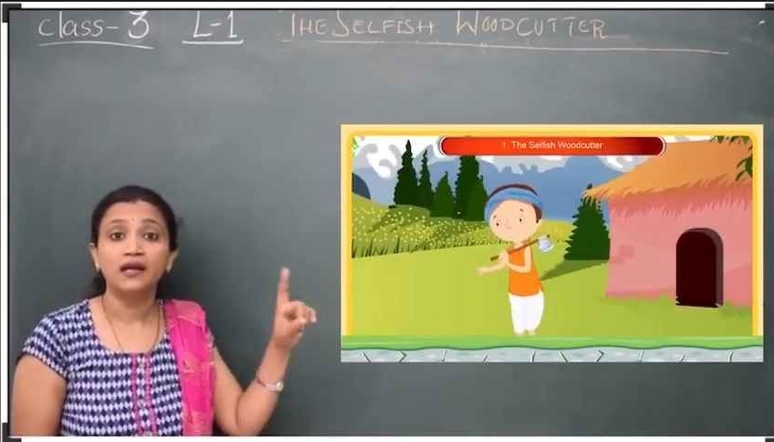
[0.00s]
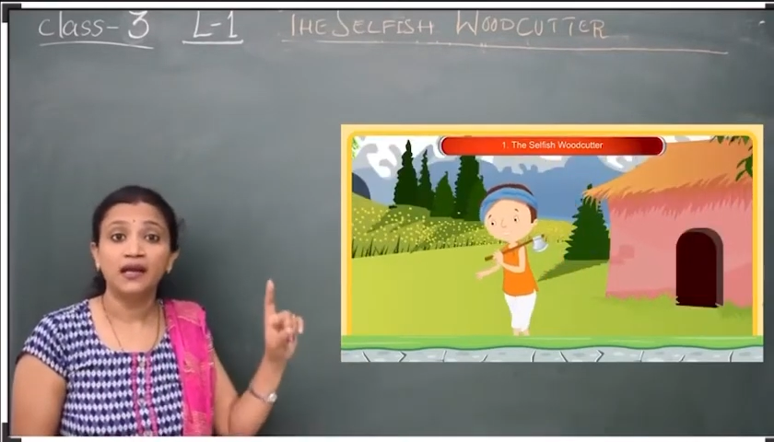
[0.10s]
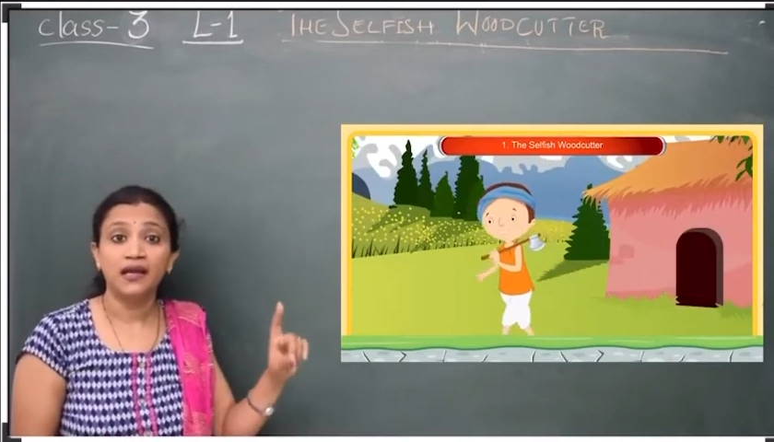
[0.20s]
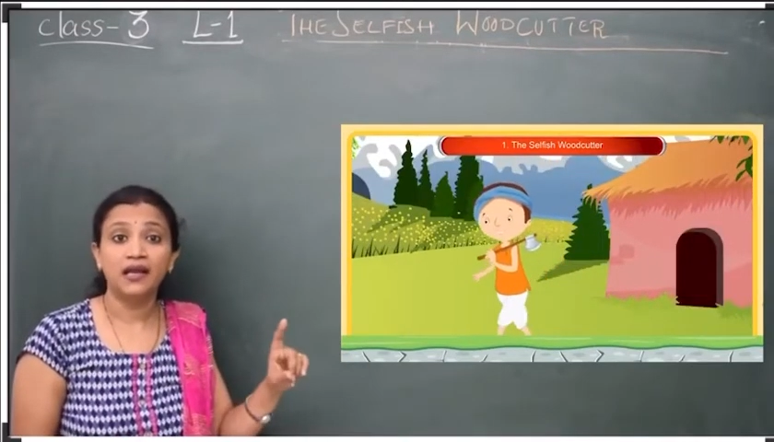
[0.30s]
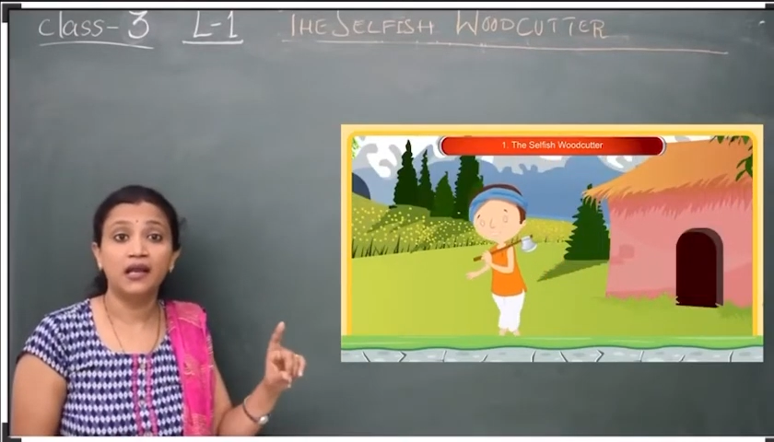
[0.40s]

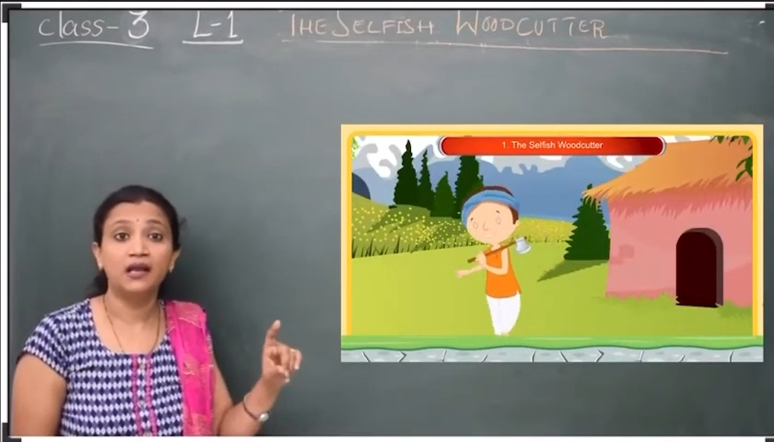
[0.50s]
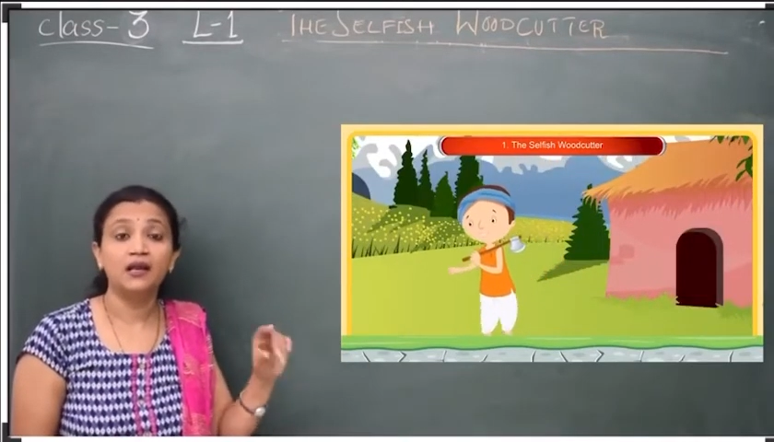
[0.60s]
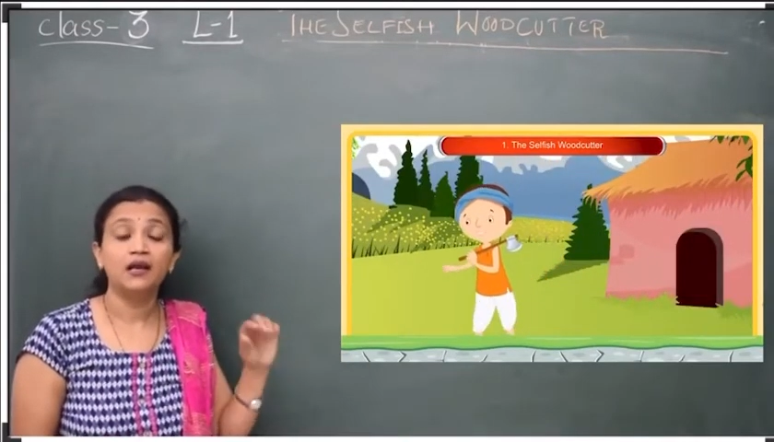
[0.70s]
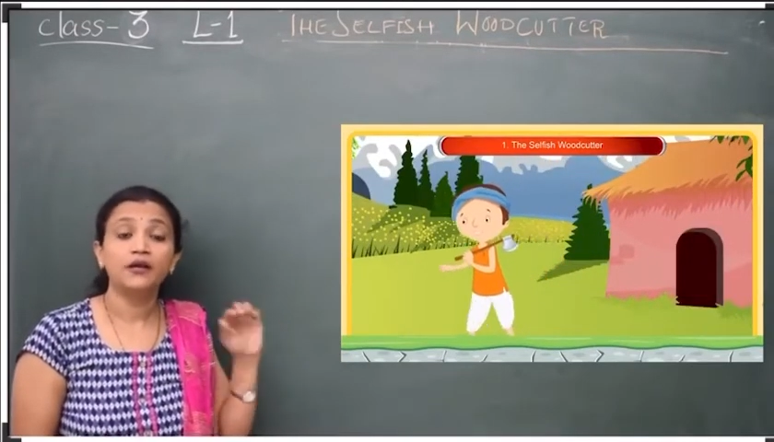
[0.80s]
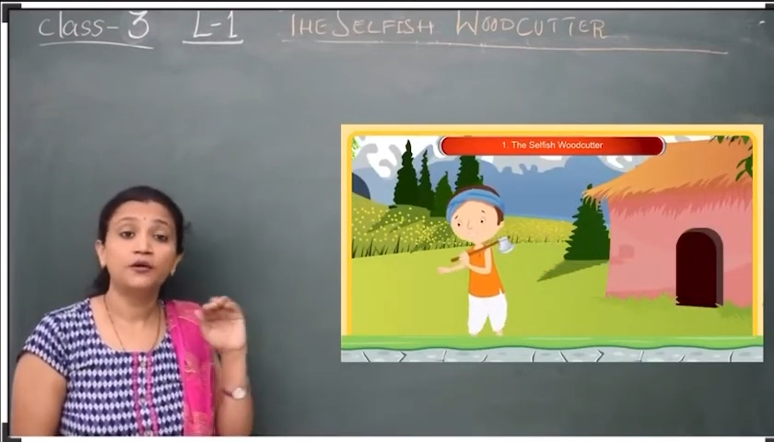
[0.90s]
hill
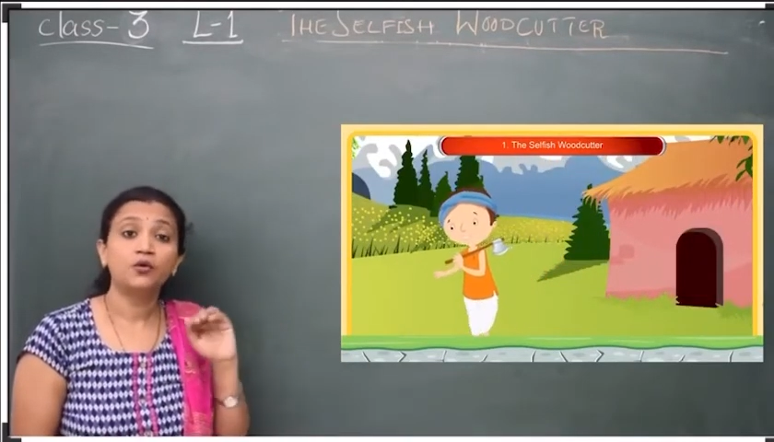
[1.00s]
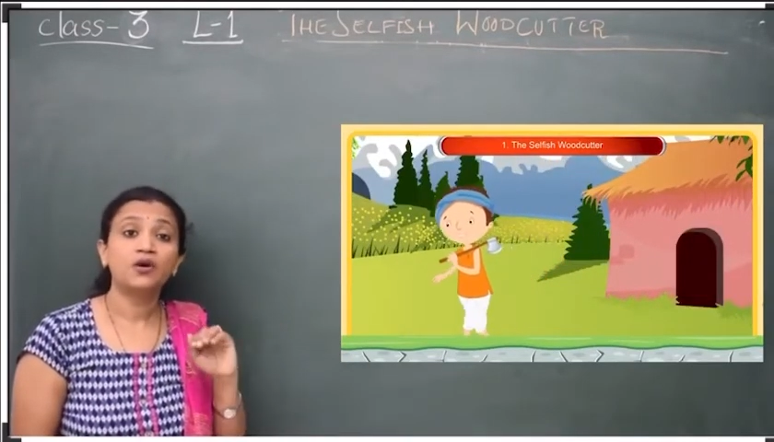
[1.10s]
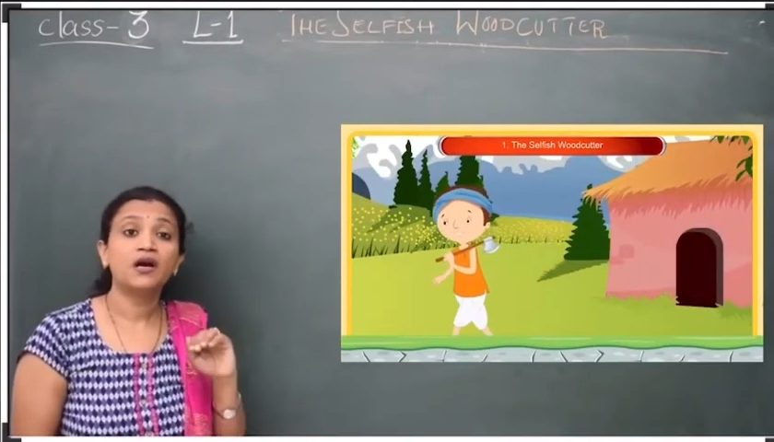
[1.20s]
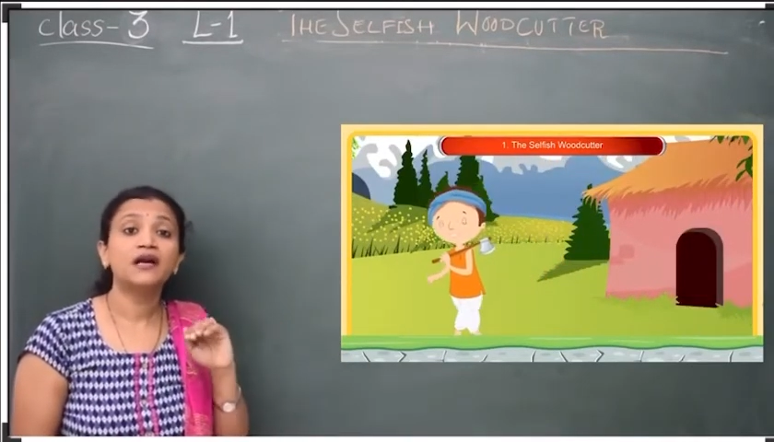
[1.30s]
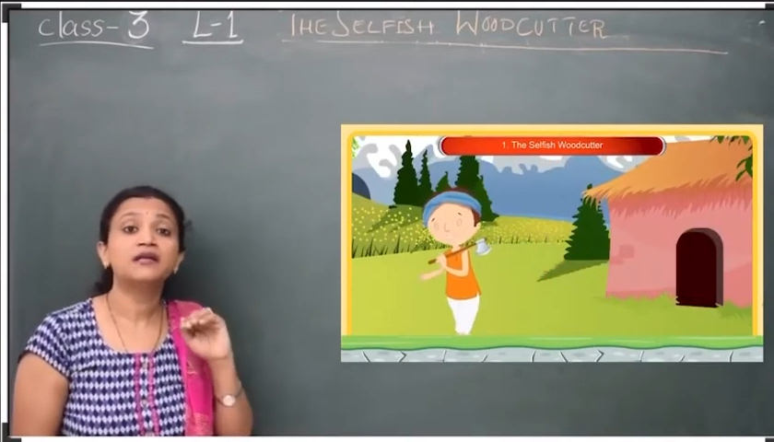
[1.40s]
to
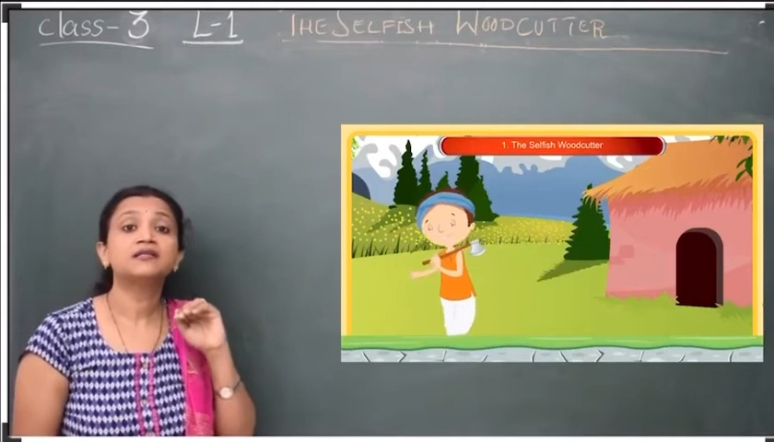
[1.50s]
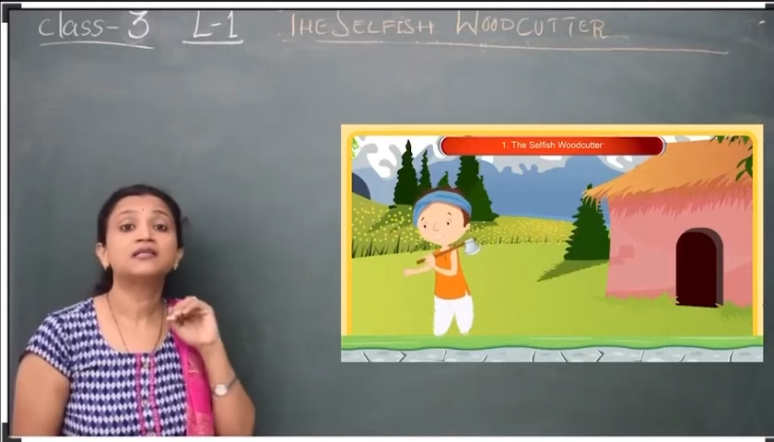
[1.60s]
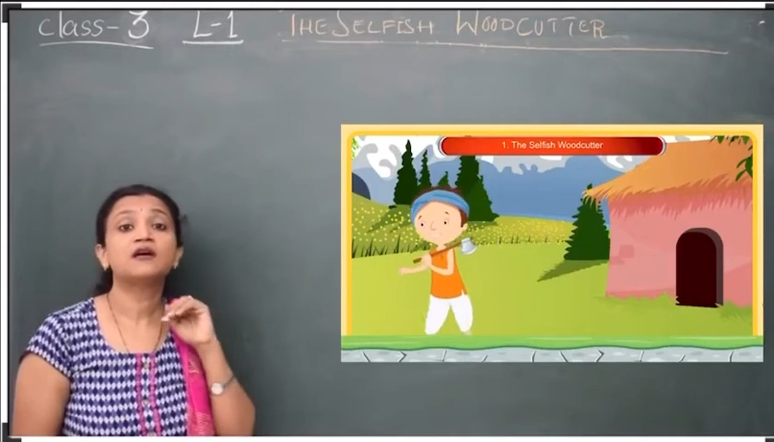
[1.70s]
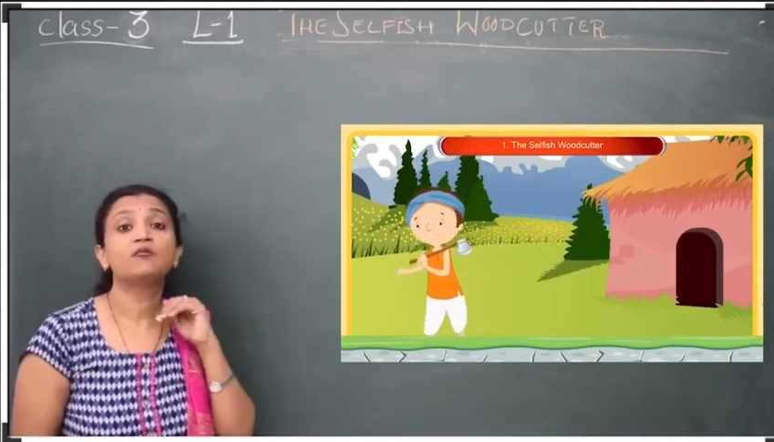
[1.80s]
cut some